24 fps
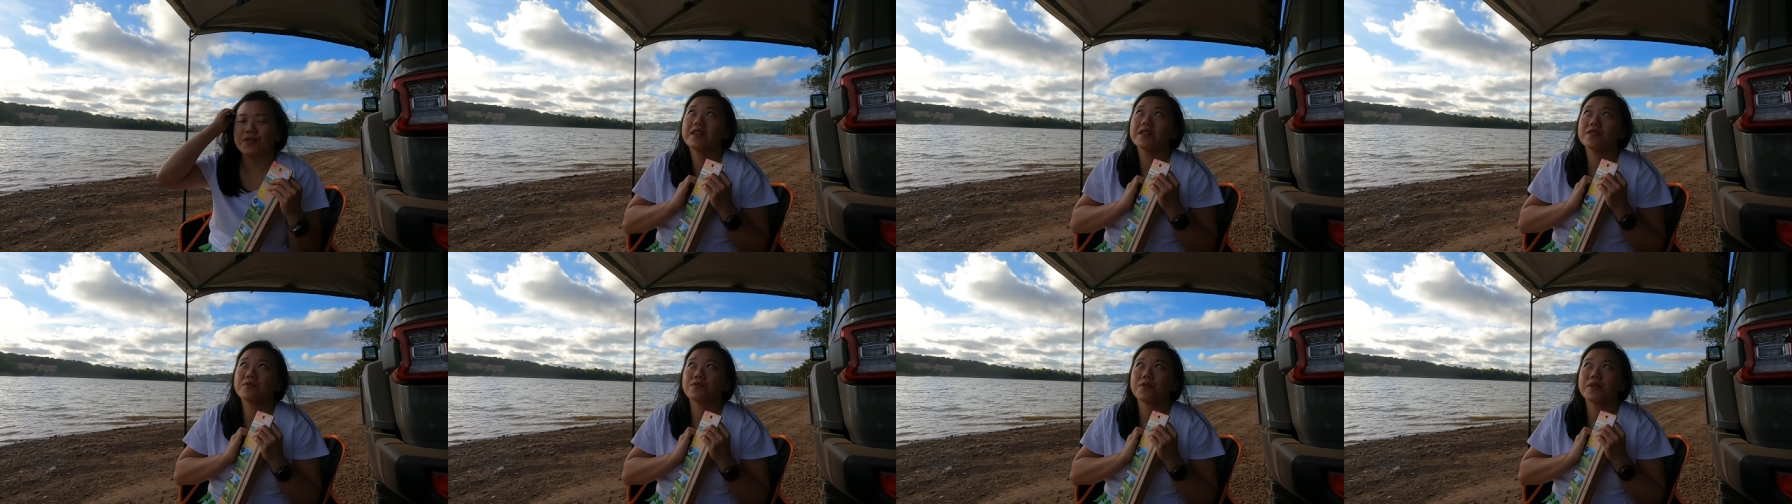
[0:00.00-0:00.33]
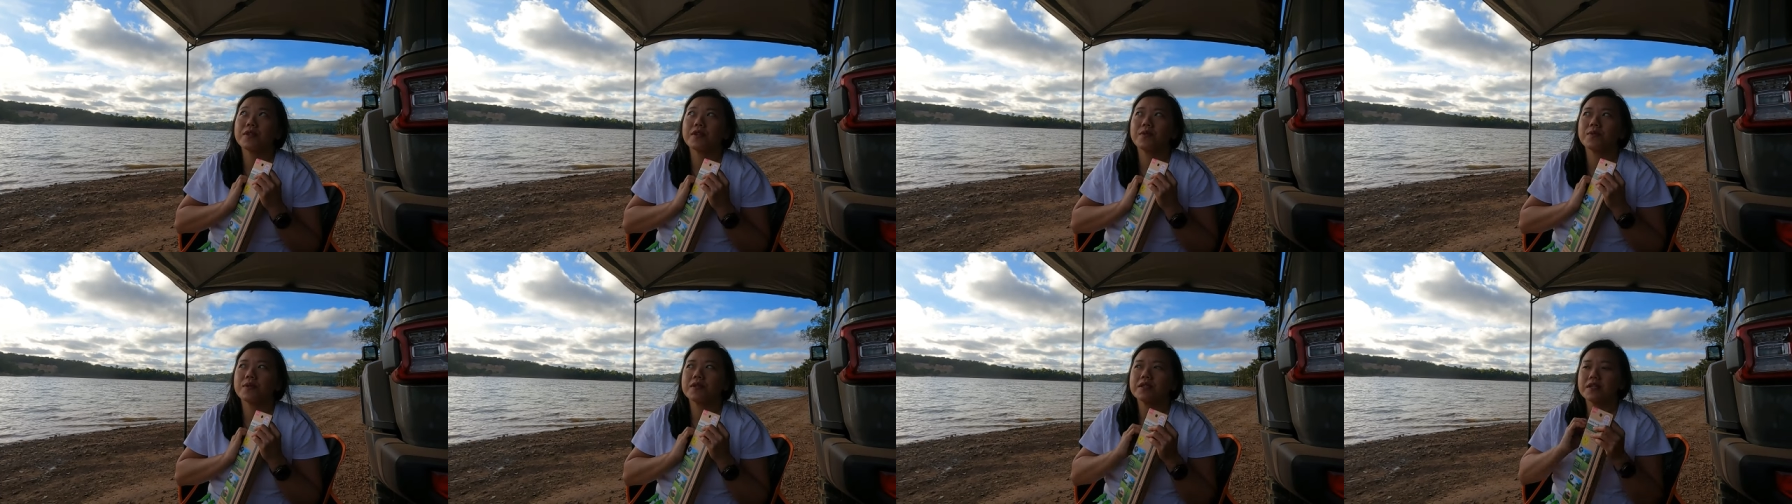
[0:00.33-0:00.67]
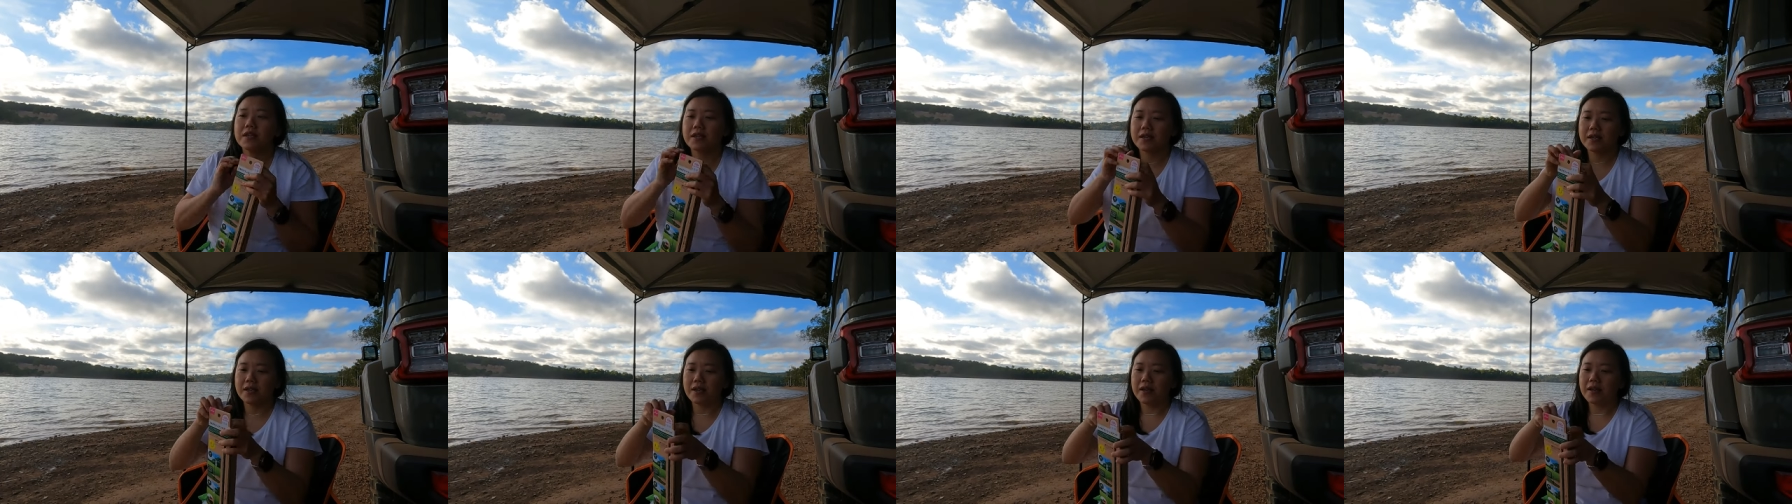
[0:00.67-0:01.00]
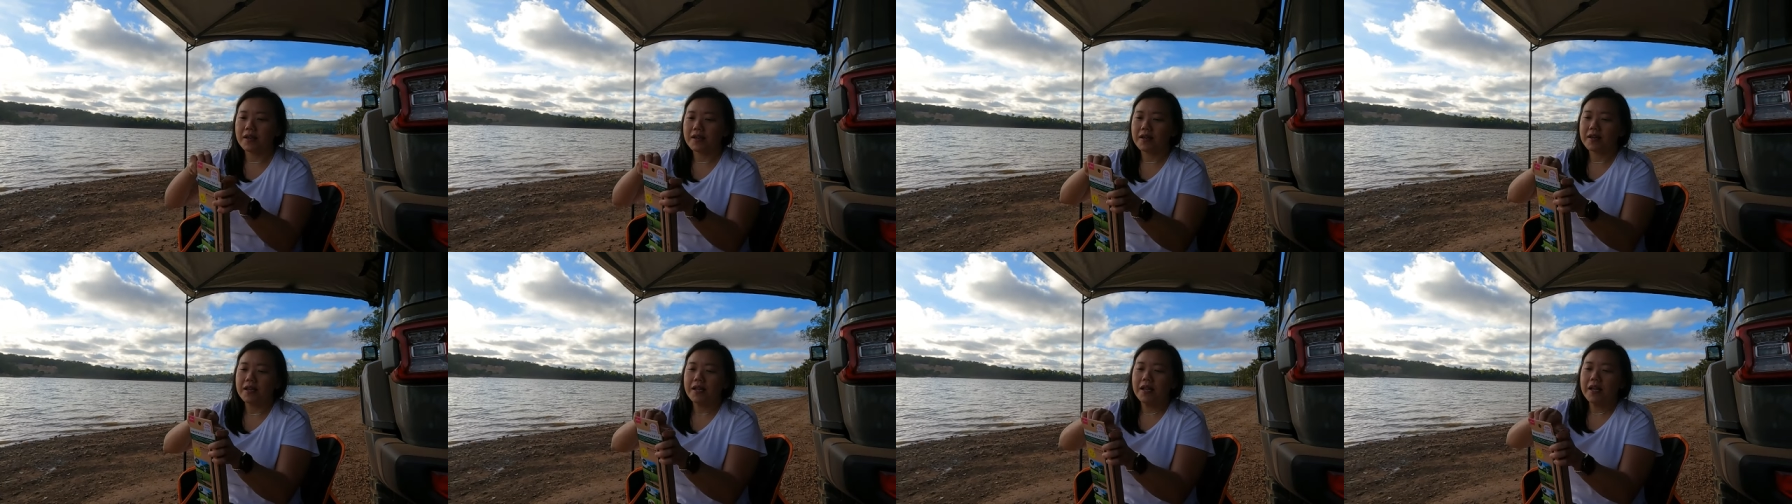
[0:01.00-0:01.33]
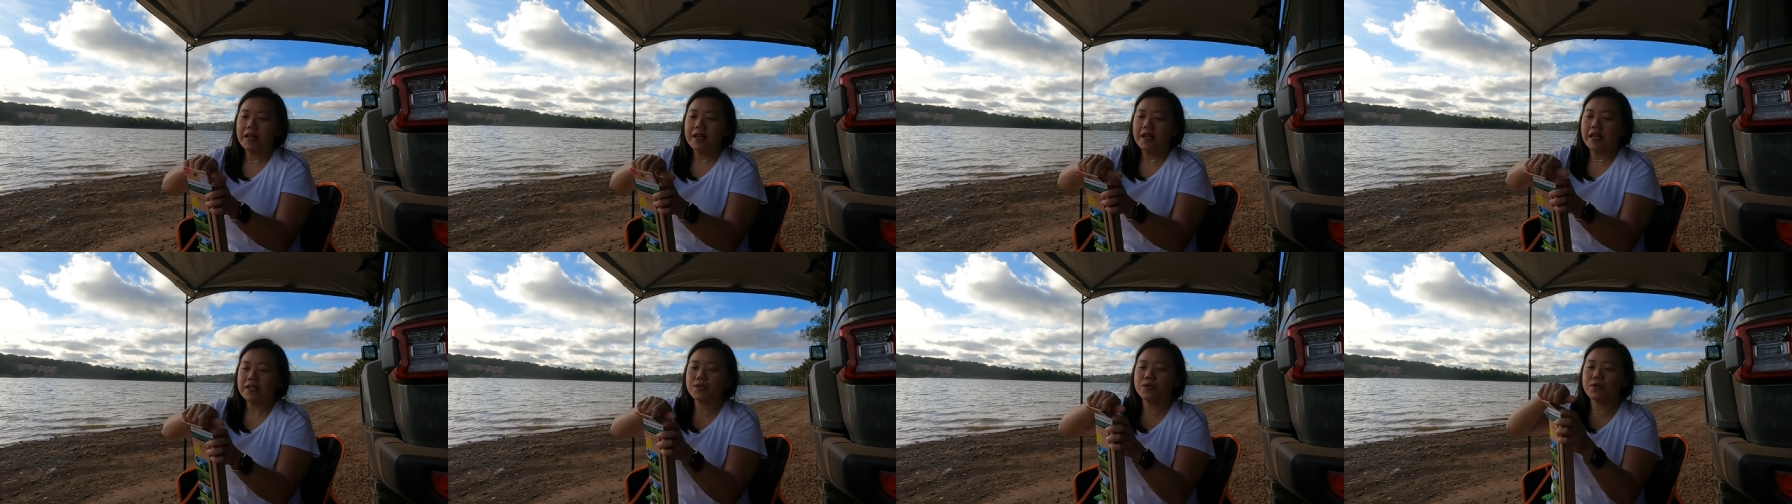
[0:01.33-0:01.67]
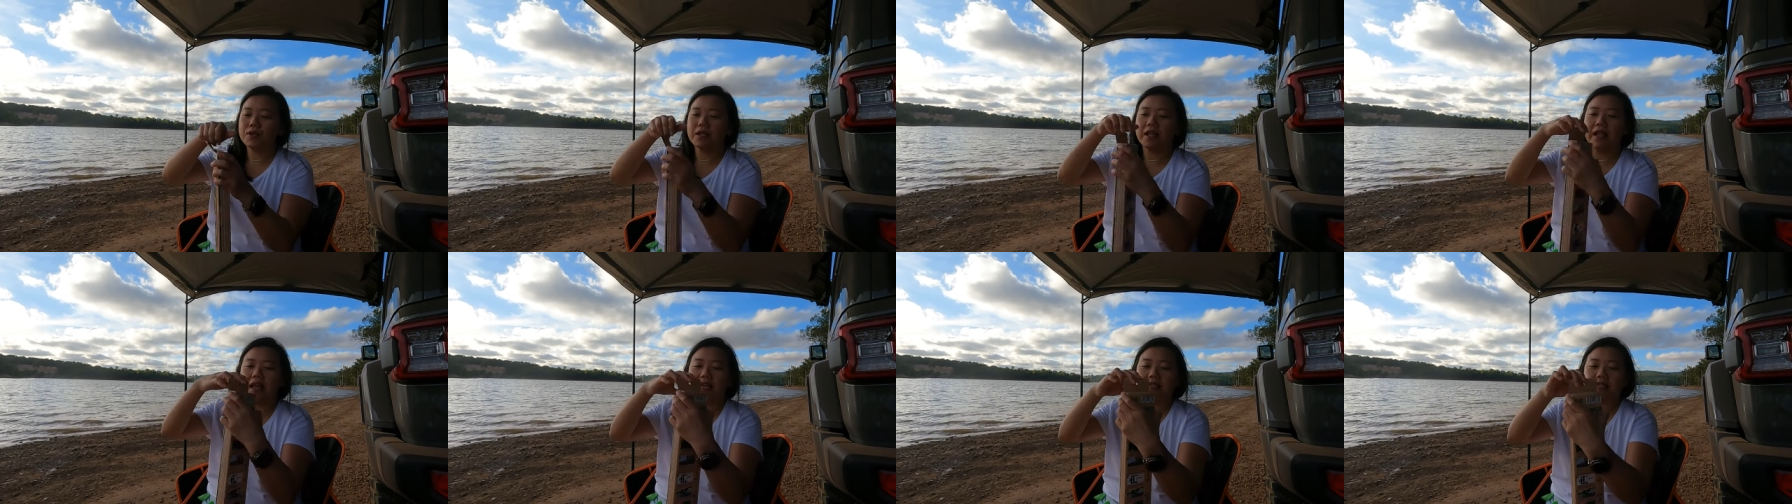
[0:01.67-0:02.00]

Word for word: it's really windy here let's do the